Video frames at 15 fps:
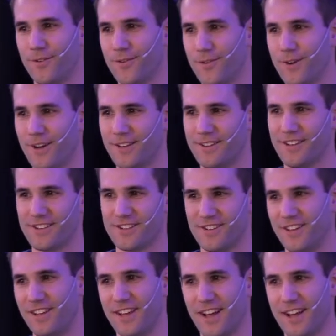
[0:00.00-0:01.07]
to uh,
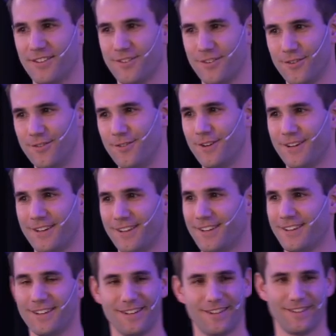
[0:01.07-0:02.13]
Tanzania to
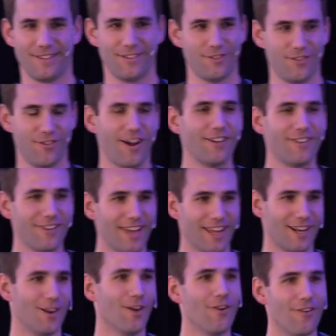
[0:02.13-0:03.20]
try to
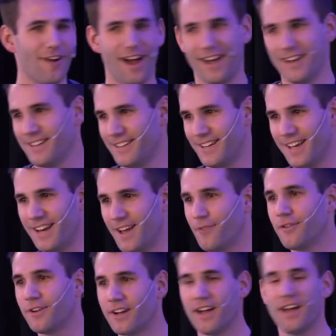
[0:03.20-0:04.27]
get LoRa in
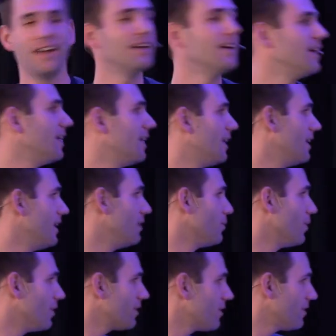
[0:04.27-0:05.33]
Africa. Uh, it
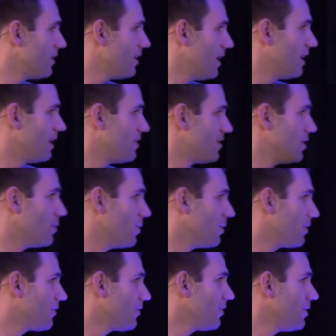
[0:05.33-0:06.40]
worked, and it still
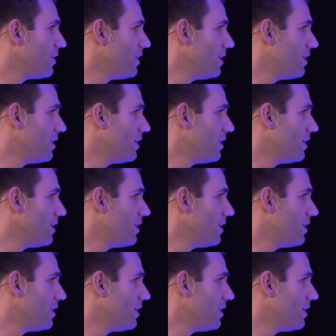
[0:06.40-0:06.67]
works.